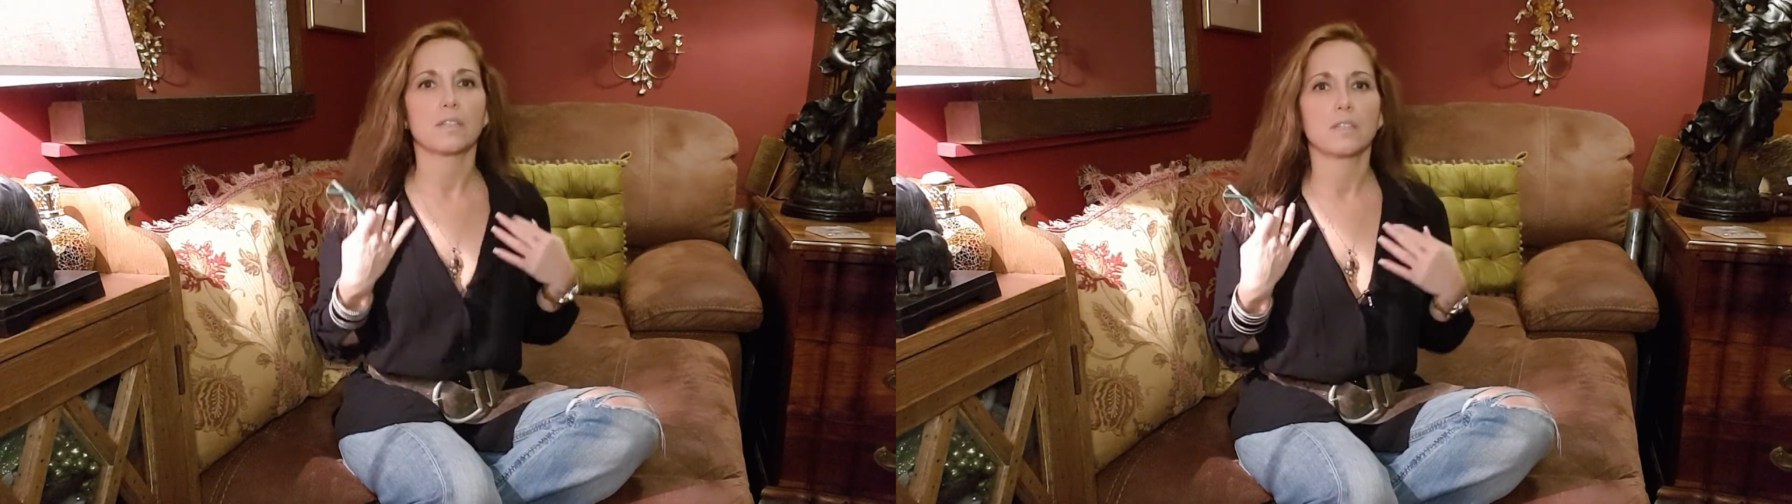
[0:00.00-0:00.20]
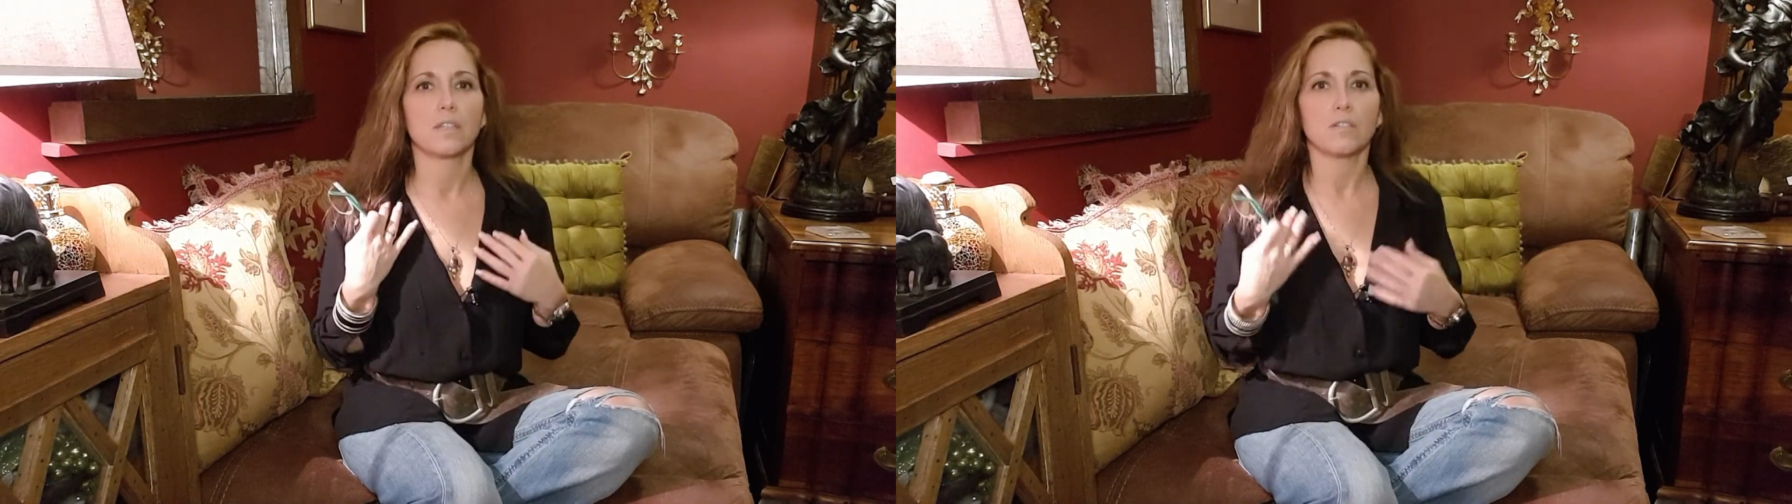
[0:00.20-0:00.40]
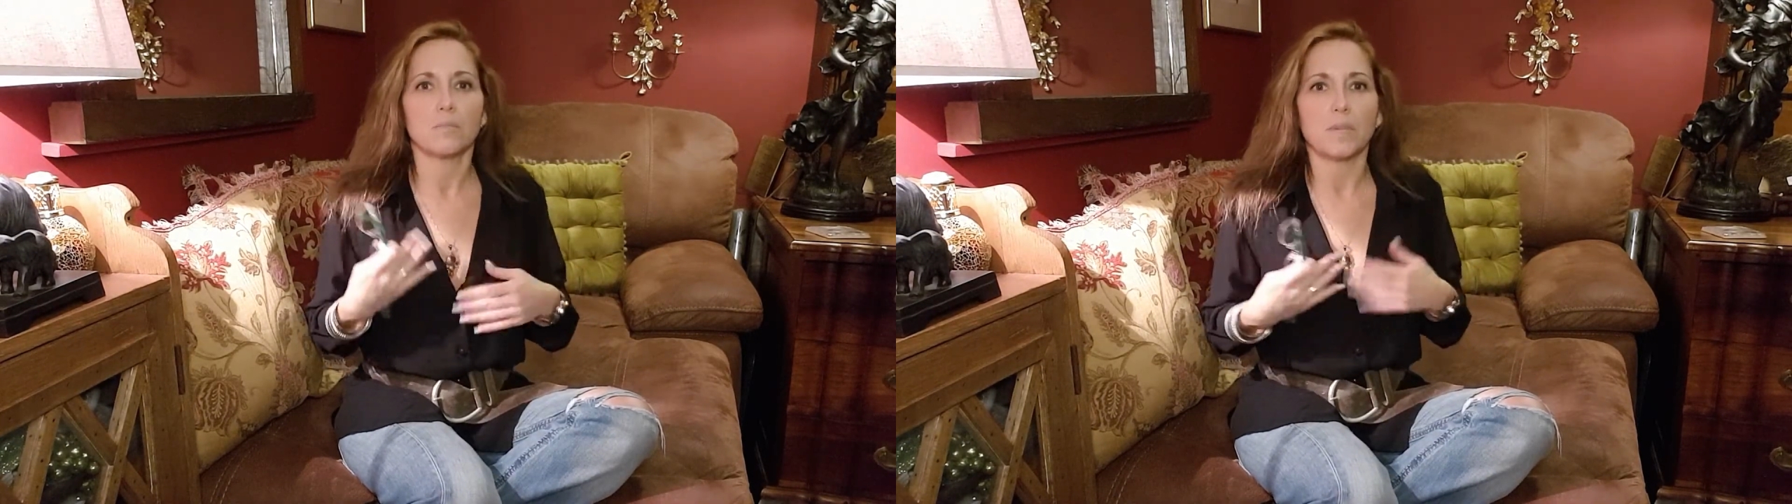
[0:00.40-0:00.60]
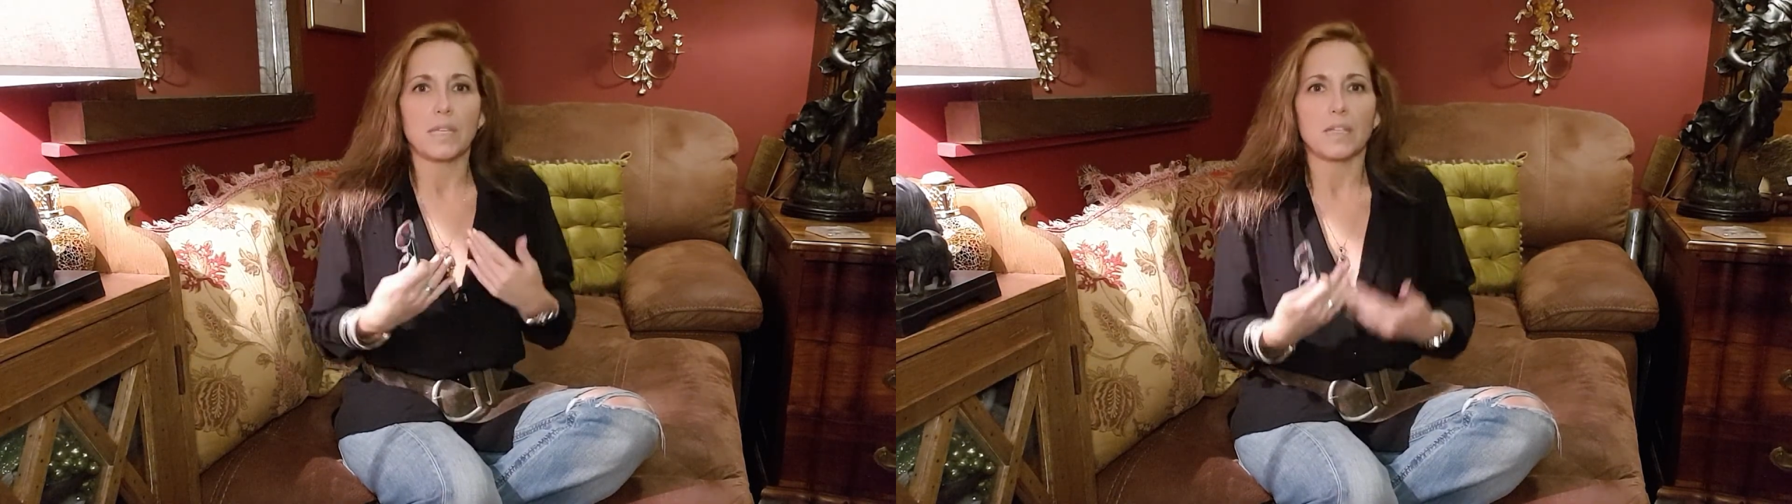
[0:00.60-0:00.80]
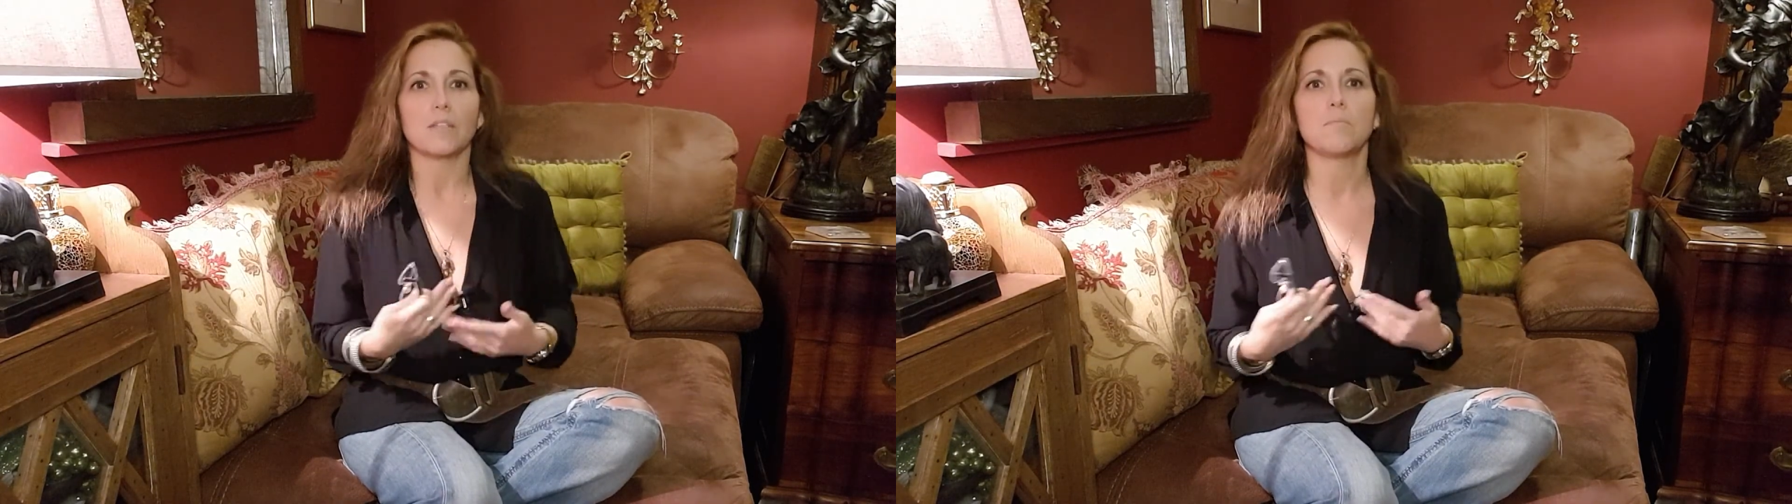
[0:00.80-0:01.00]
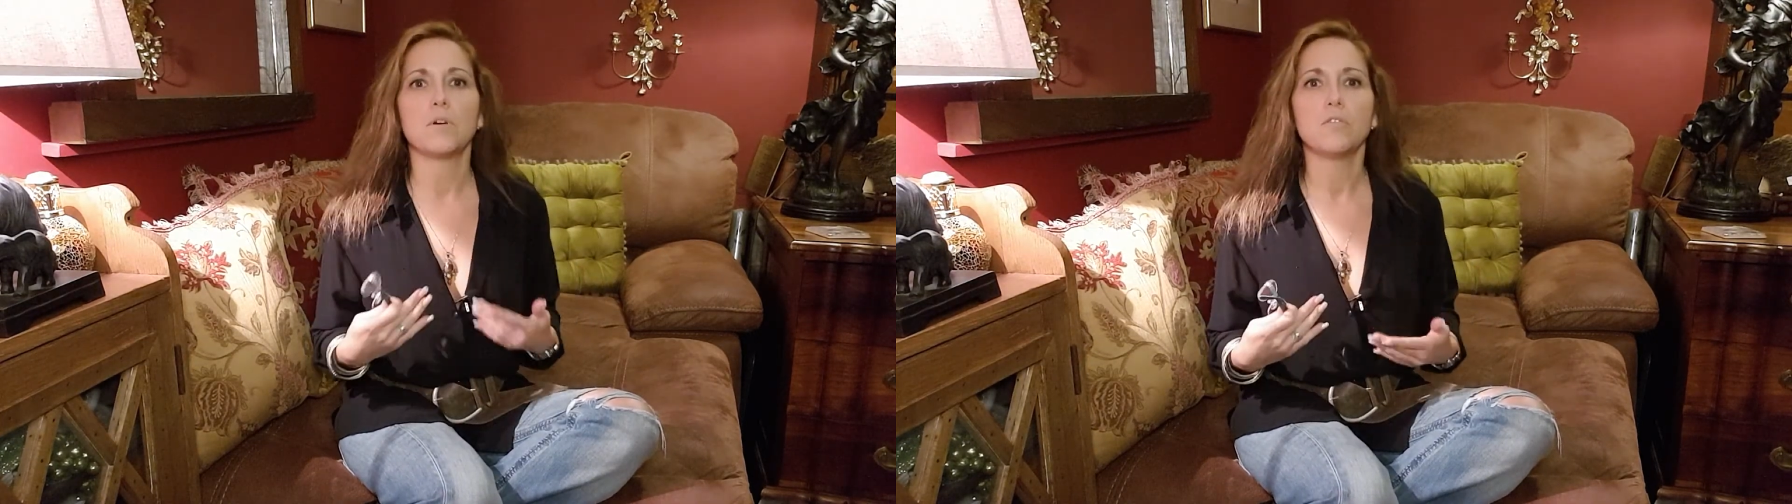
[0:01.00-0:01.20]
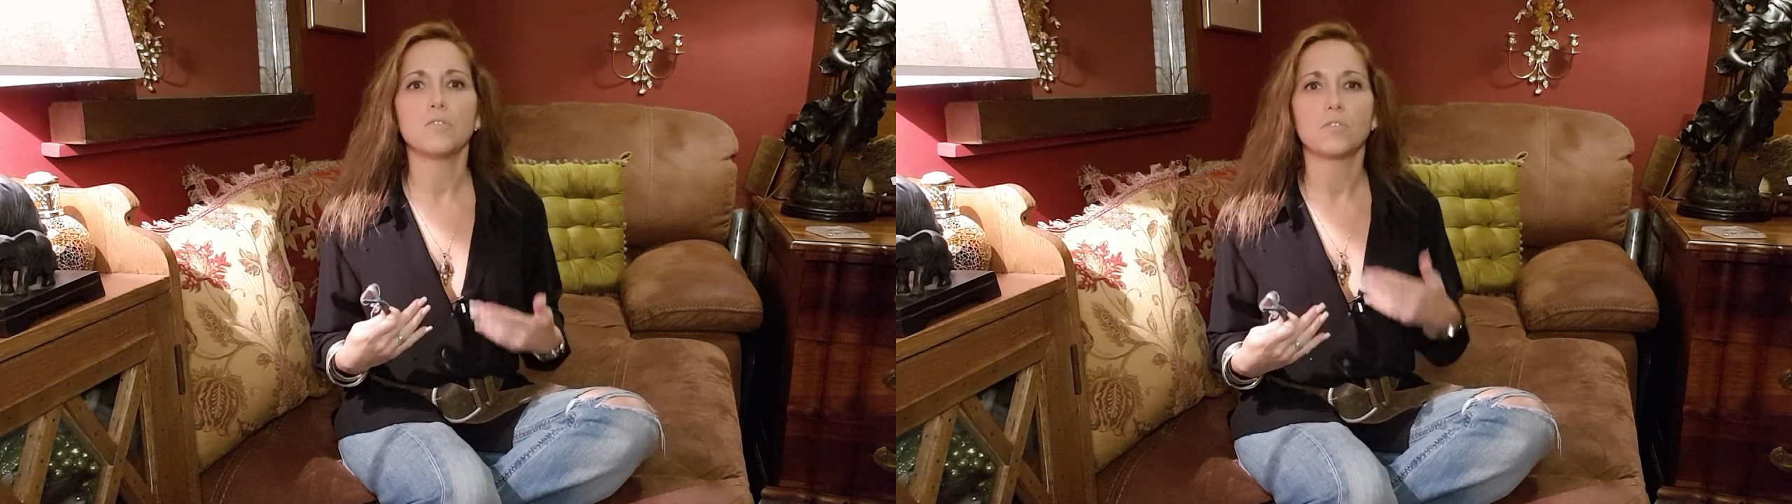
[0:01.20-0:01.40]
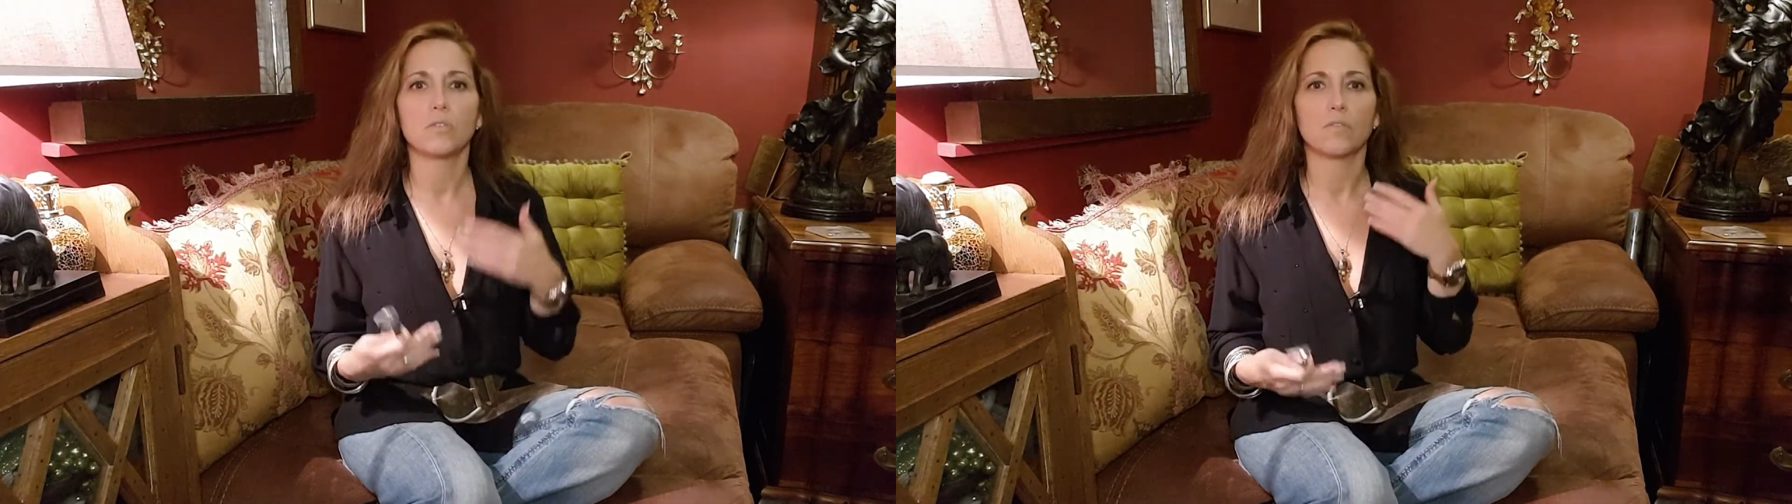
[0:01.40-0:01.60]
you know making the
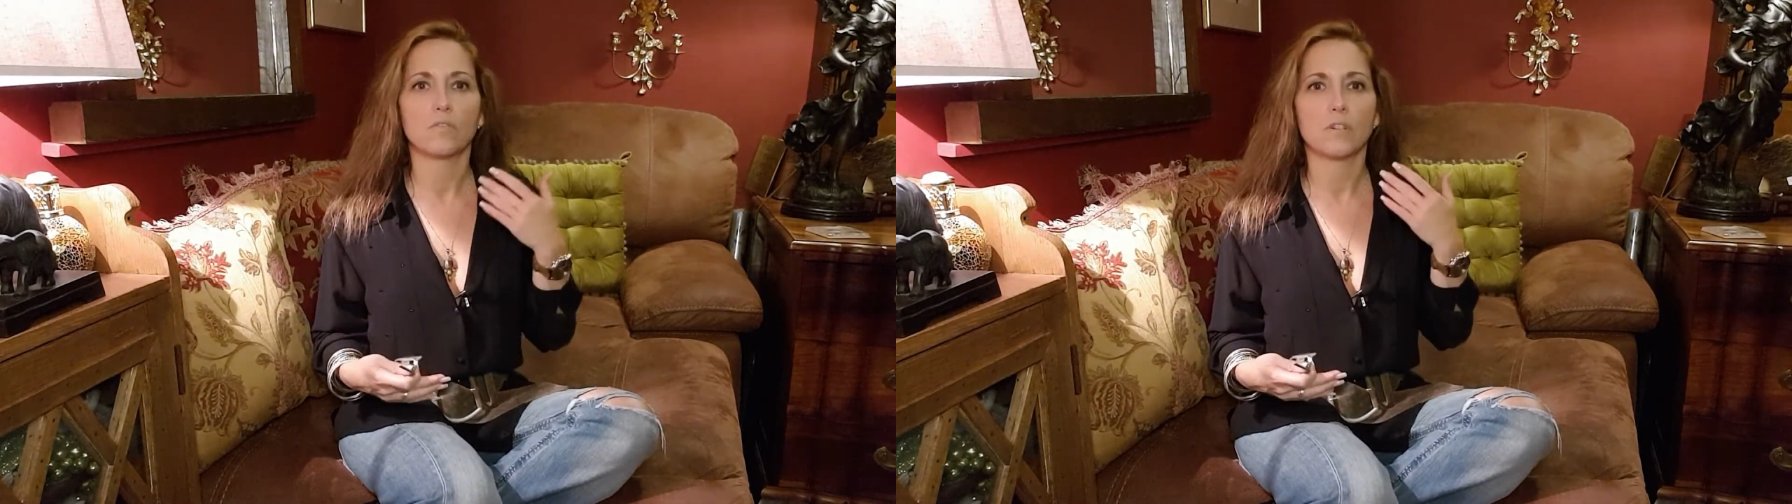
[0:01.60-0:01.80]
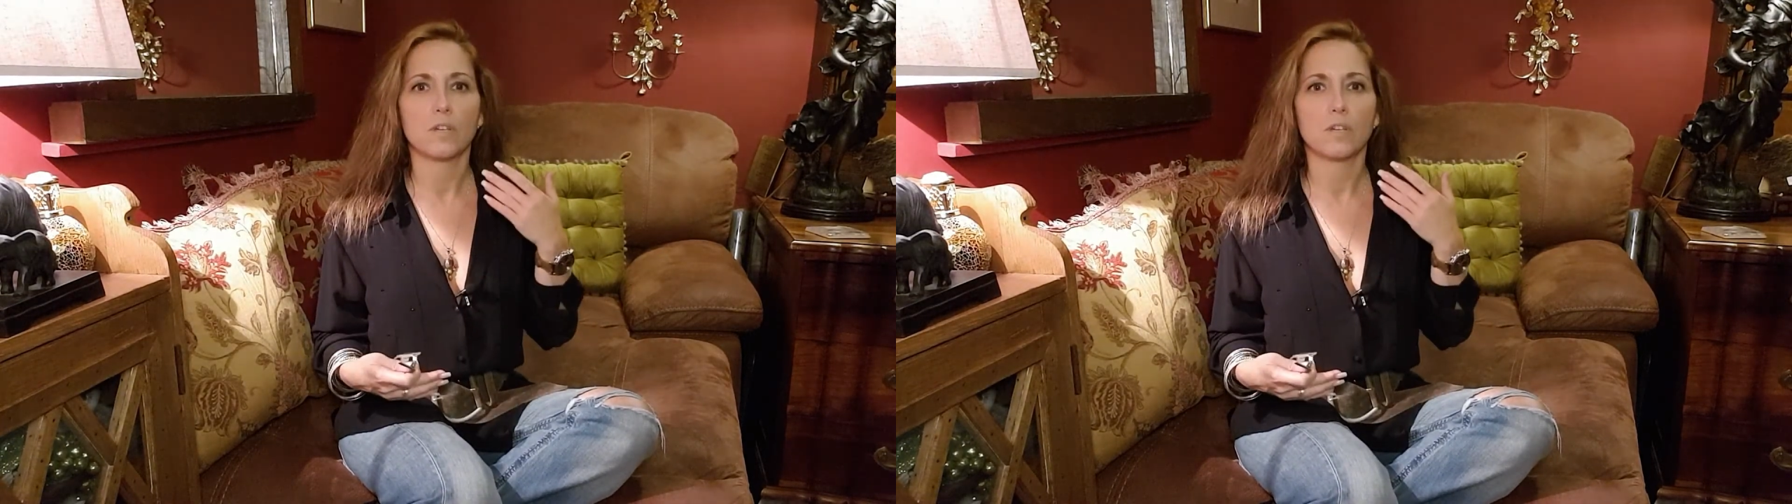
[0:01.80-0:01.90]
most of